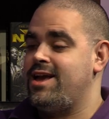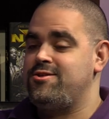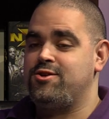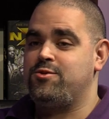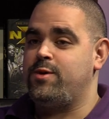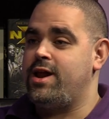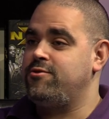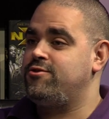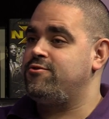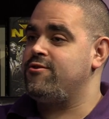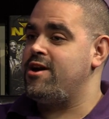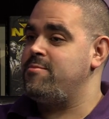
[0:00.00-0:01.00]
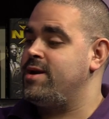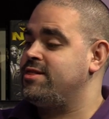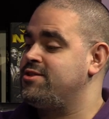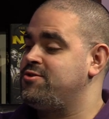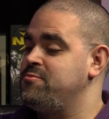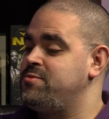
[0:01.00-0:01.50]
they just went out to try and make
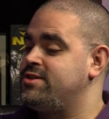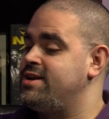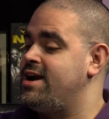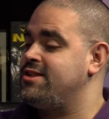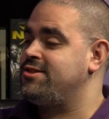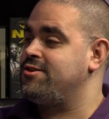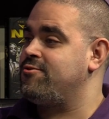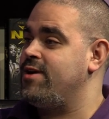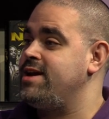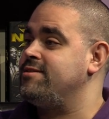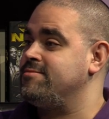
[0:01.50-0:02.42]
the superstars look great.